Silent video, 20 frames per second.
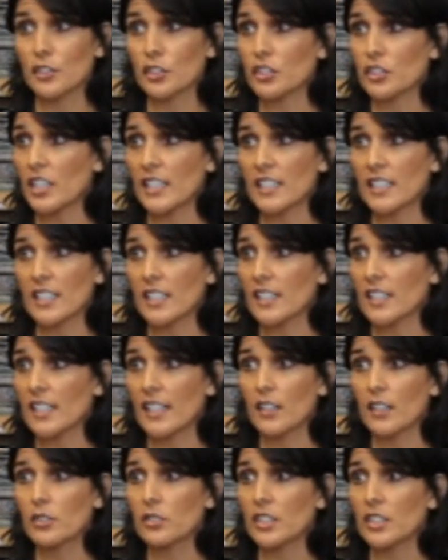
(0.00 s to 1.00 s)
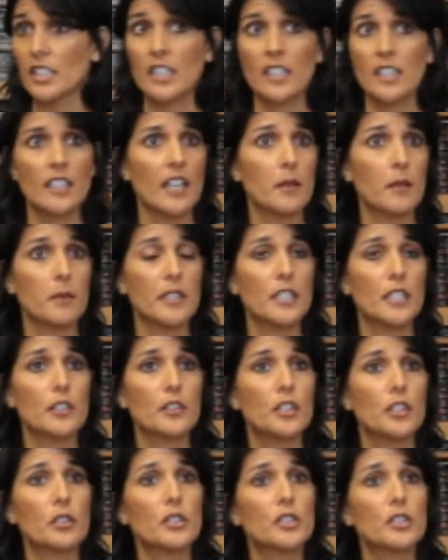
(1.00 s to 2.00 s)
their checking account. I
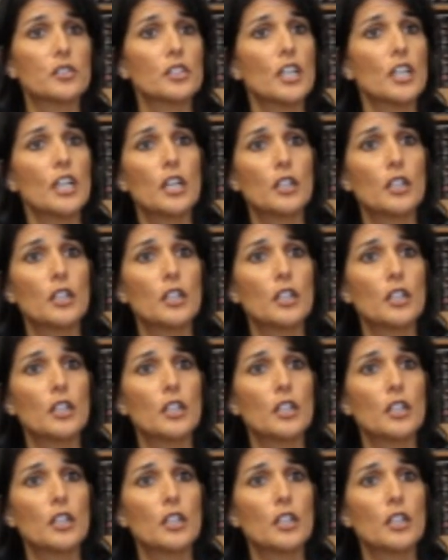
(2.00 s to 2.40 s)
mean, there is...